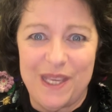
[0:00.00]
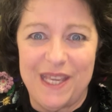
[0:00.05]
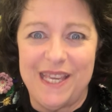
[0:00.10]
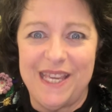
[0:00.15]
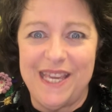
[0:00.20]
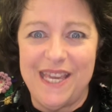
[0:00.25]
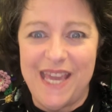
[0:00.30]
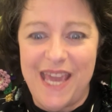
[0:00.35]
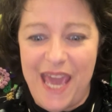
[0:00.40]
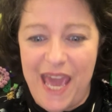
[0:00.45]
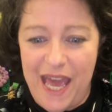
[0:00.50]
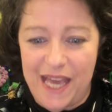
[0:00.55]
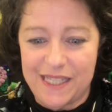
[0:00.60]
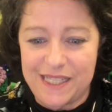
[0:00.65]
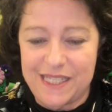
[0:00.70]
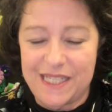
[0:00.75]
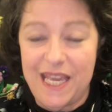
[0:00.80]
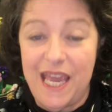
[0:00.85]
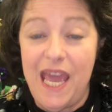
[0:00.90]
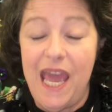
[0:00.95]

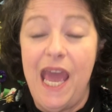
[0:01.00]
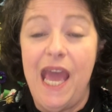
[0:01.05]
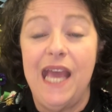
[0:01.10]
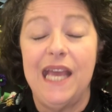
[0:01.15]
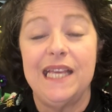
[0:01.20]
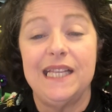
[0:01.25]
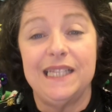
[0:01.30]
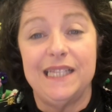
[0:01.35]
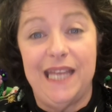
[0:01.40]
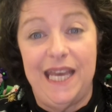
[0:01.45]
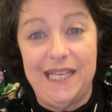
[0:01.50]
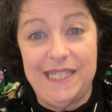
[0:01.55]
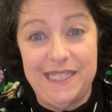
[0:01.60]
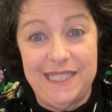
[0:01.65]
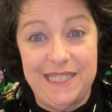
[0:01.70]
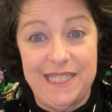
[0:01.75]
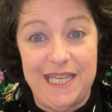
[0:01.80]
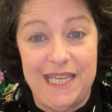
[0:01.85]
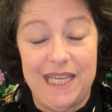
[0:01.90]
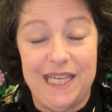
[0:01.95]
Yes, let's
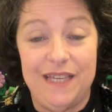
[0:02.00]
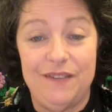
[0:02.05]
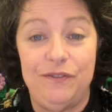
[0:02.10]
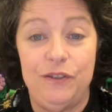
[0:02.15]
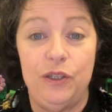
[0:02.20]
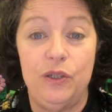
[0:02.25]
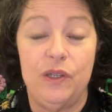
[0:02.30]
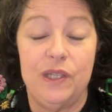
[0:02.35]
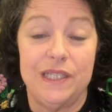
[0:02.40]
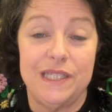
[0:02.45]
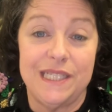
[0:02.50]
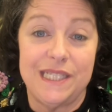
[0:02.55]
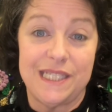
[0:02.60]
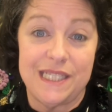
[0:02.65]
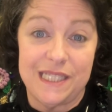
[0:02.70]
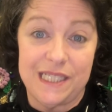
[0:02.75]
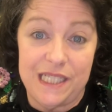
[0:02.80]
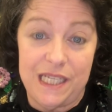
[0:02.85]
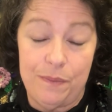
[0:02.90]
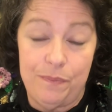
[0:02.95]
see if you can
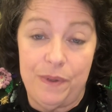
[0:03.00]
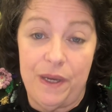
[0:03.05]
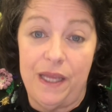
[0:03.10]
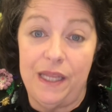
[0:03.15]
sleep